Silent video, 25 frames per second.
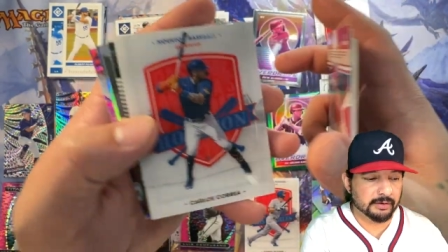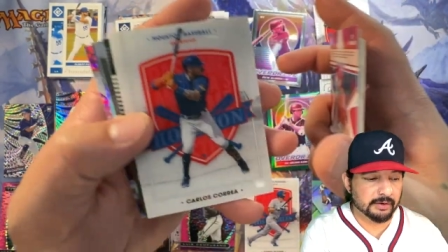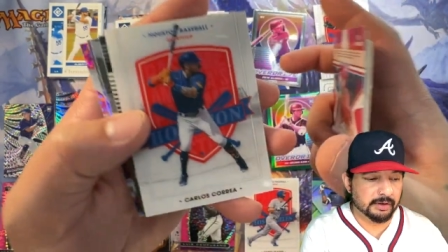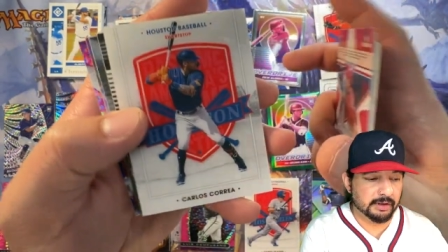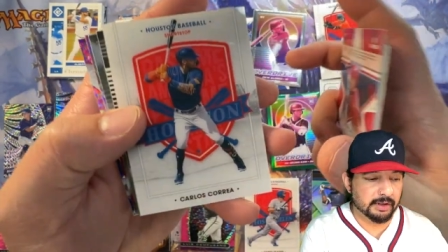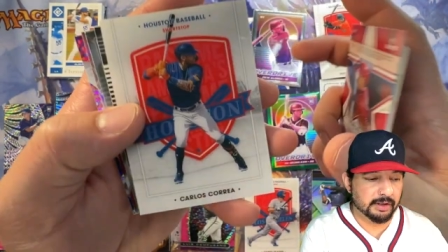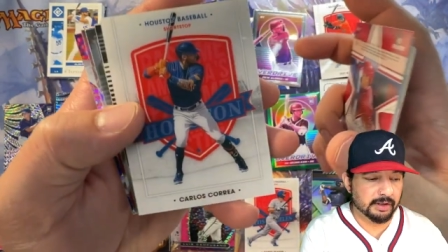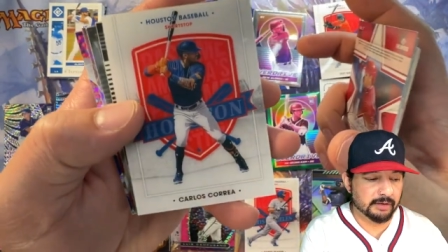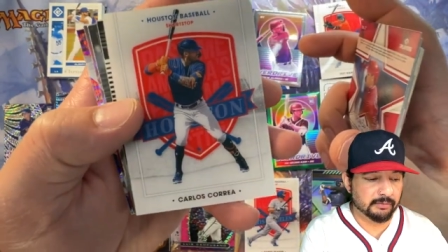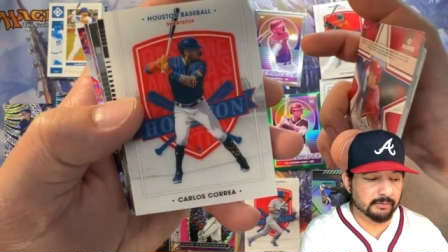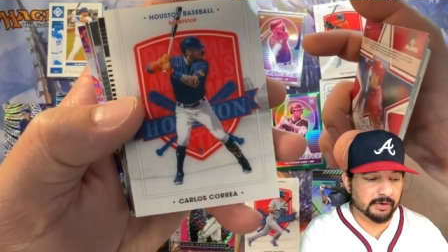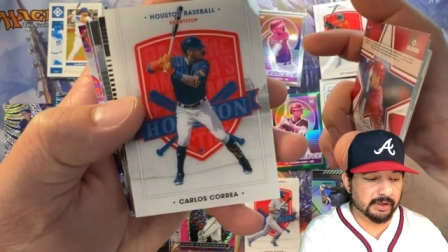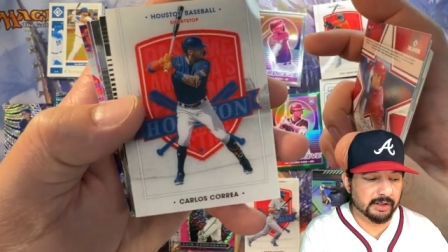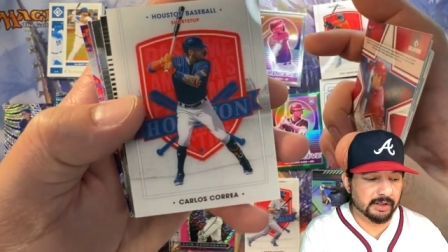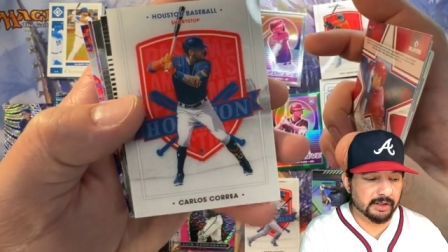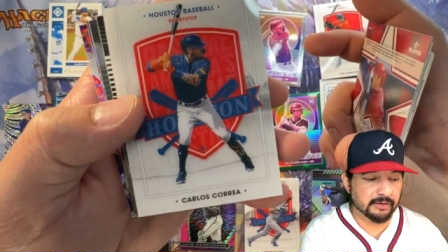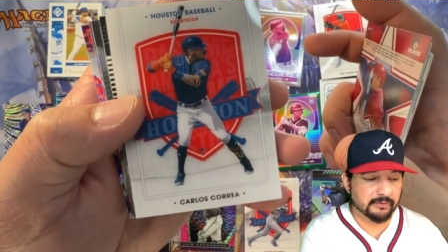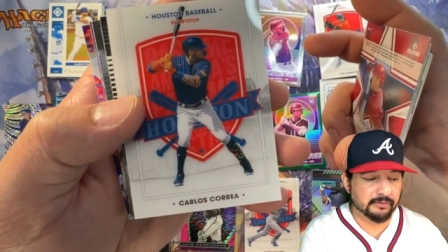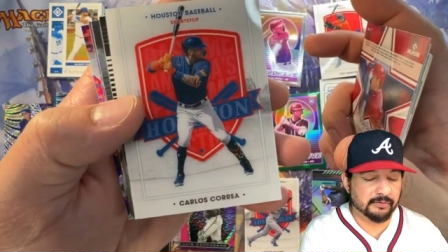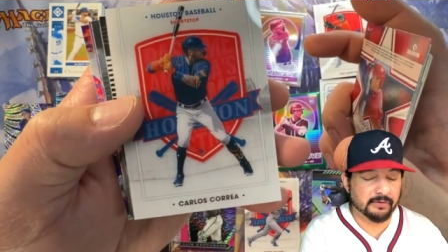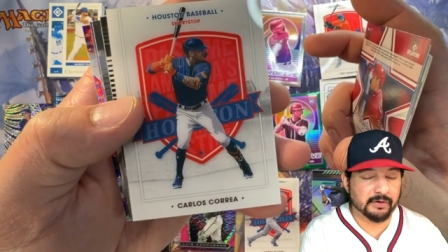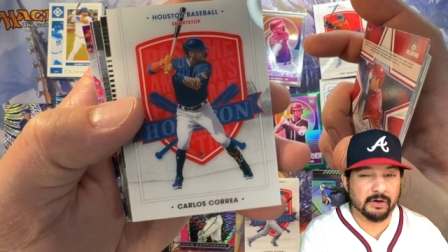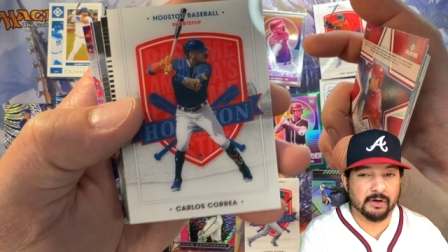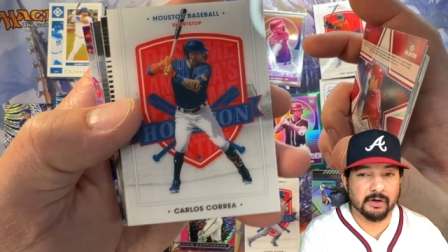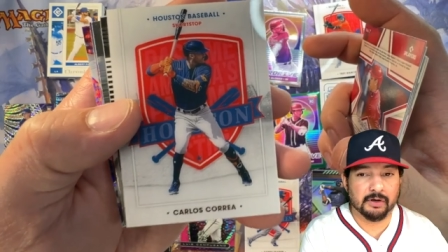And we
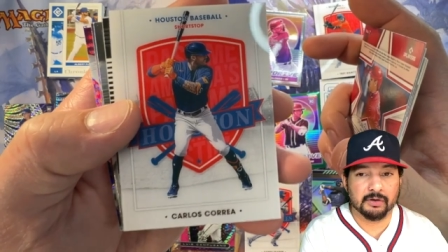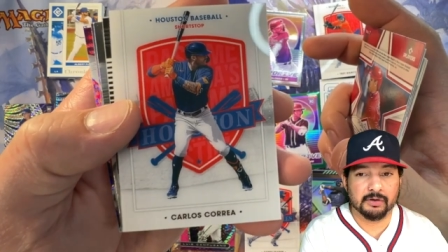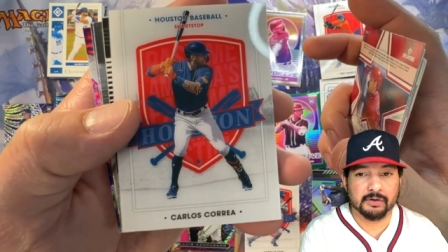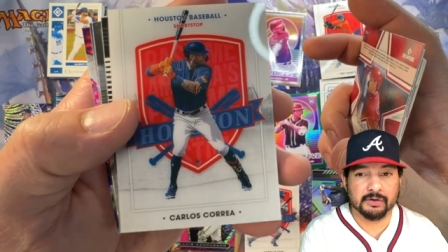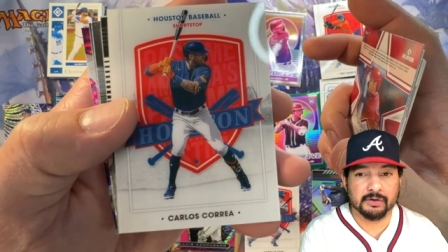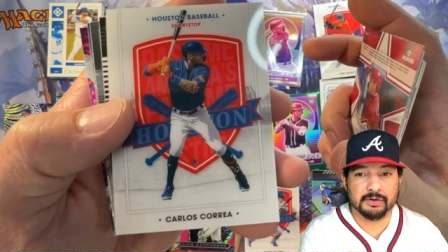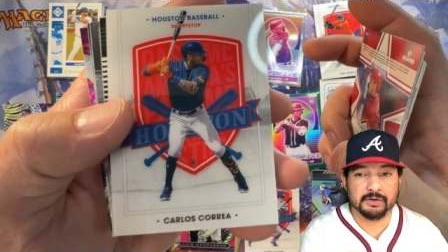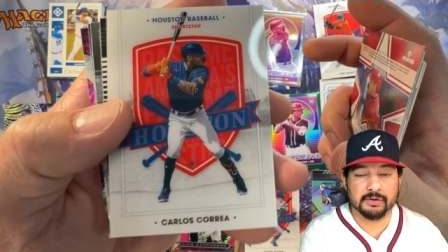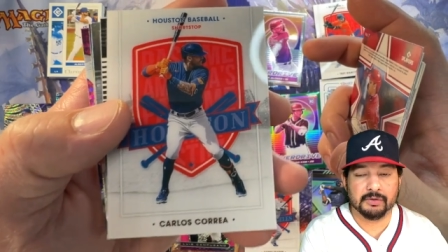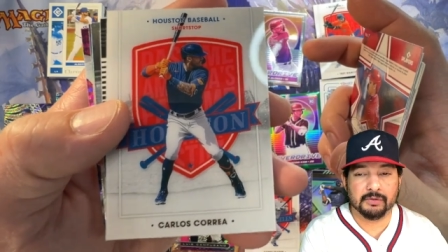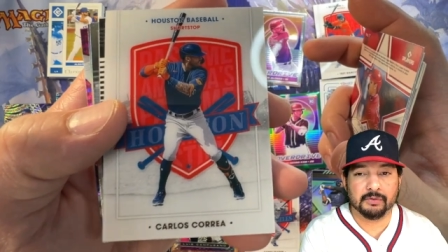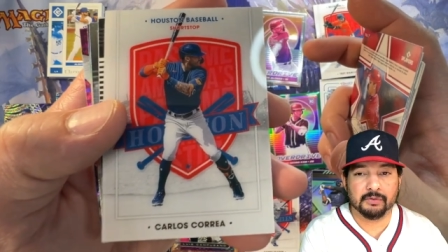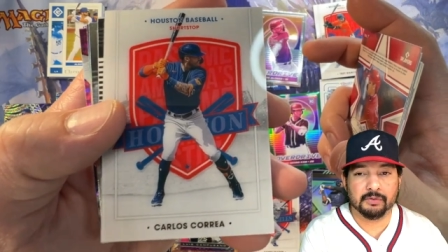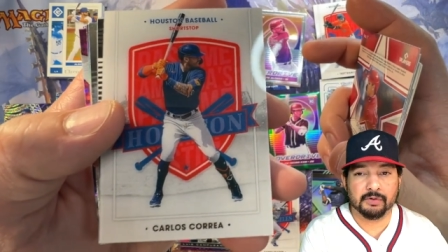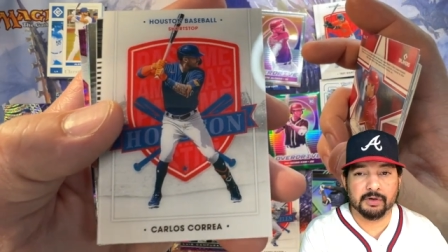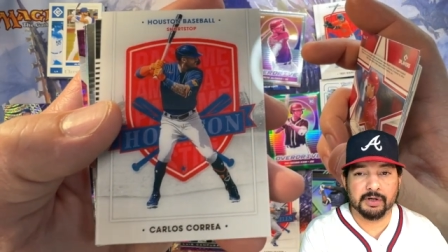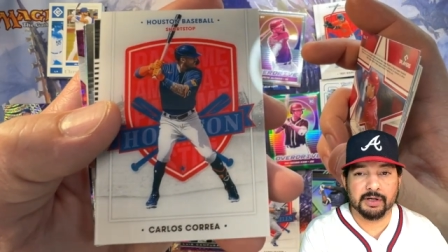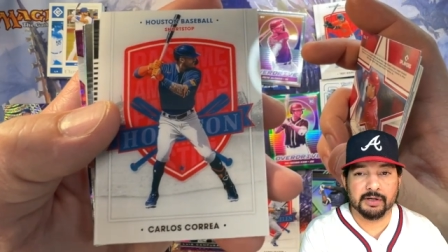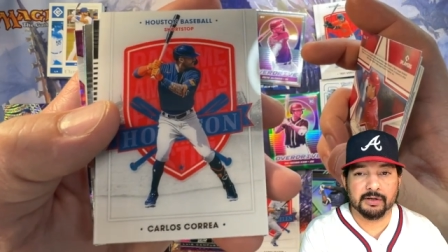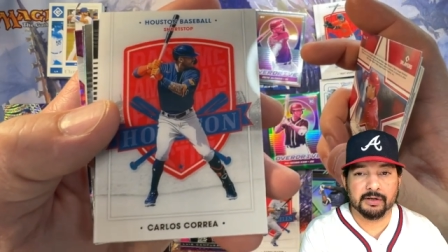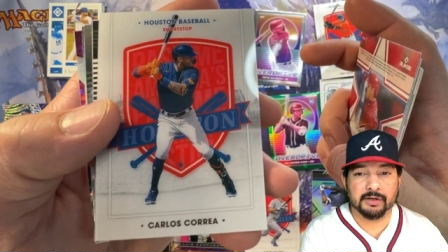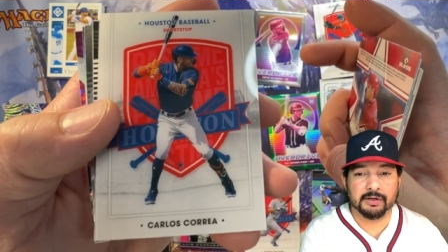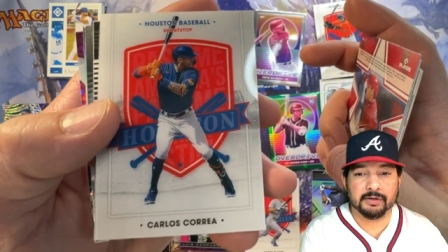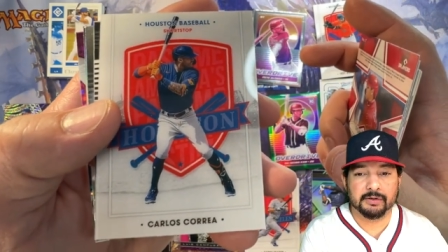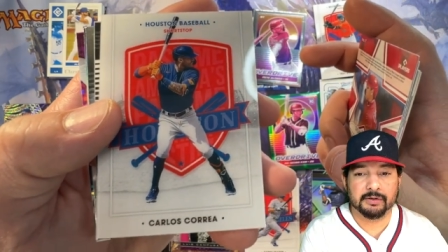have Carlos
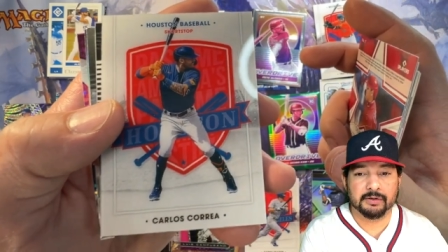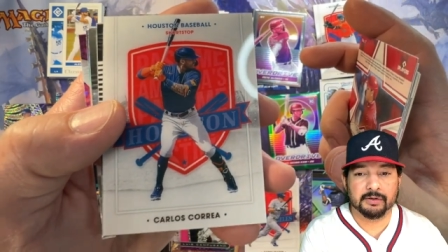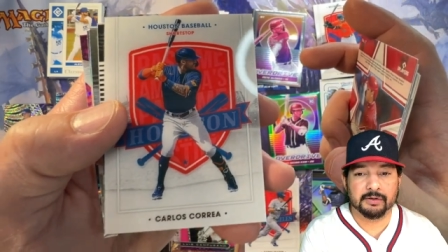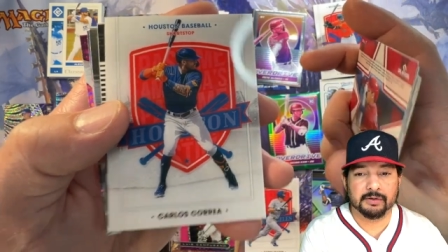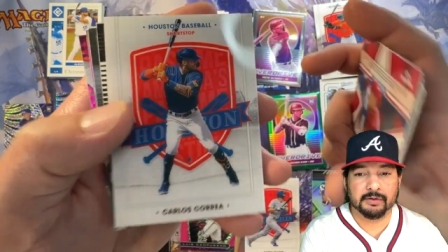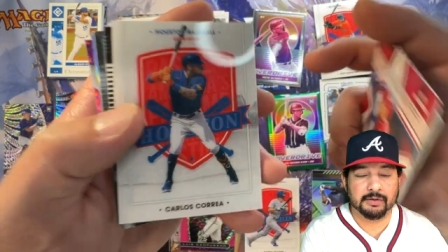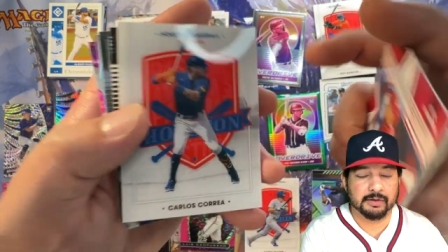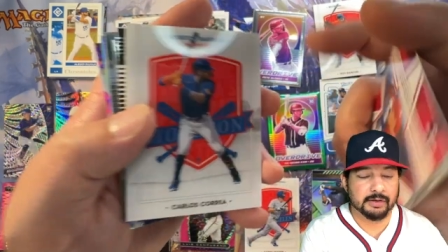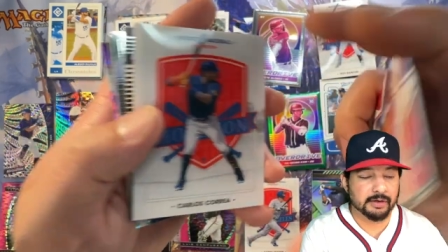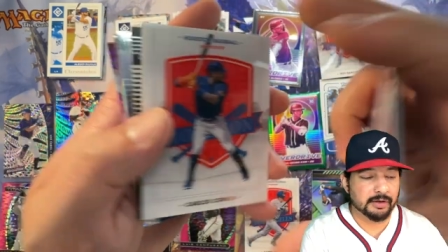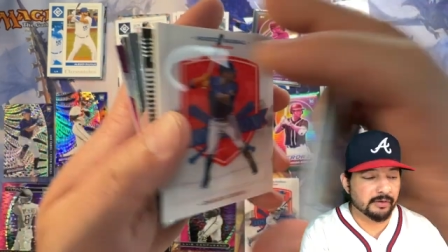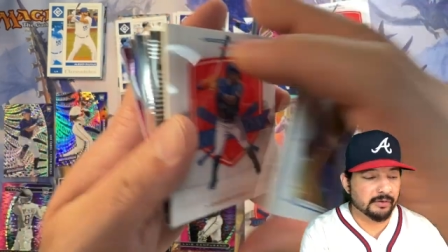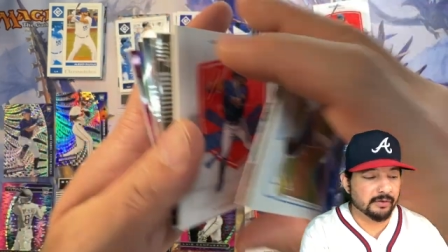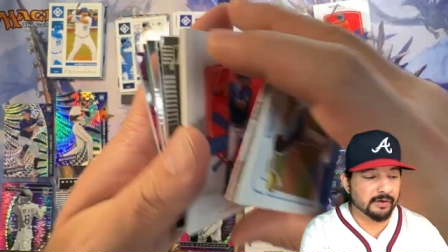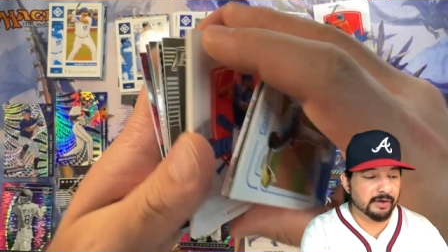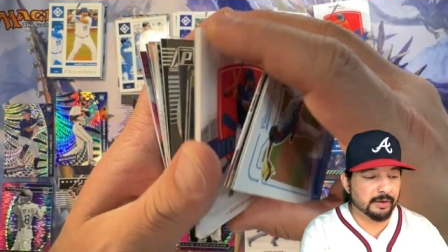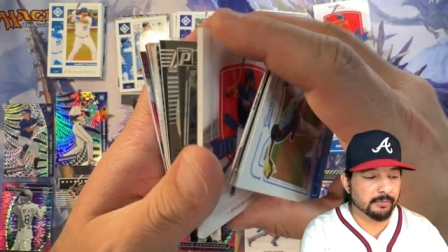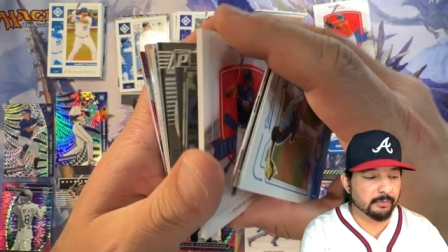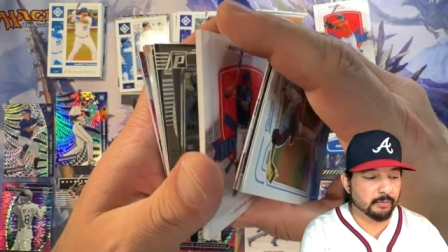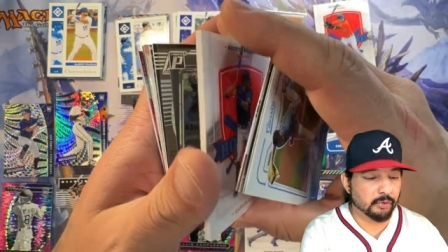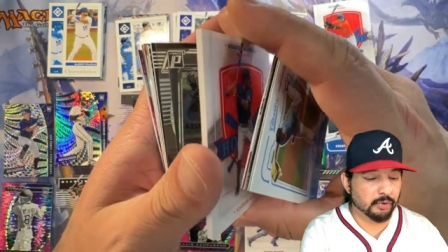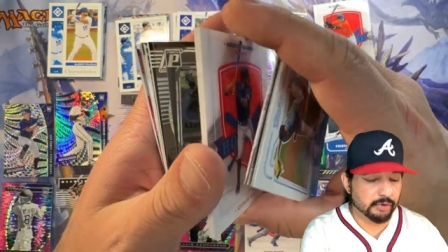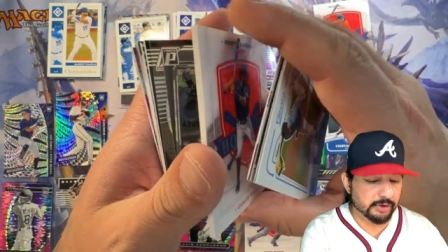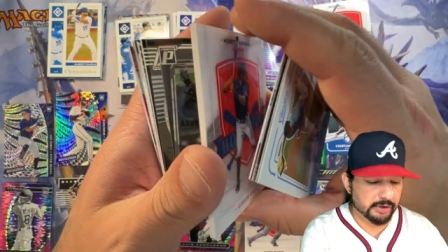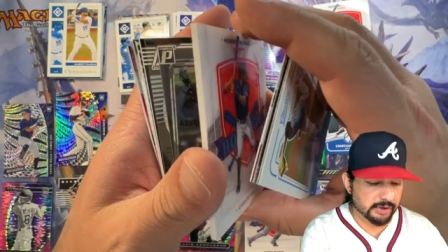Correa, thick
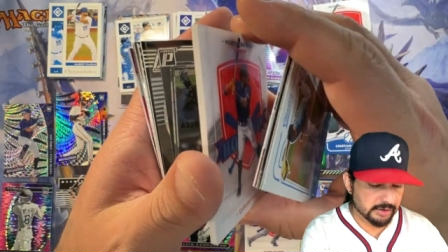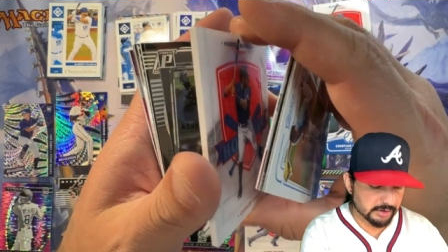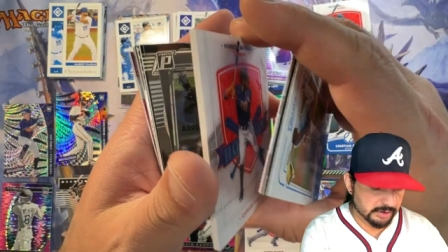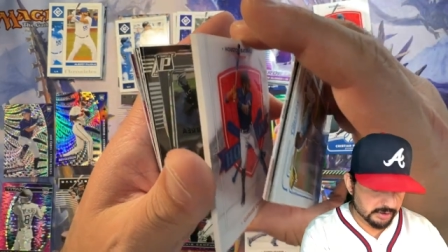boy.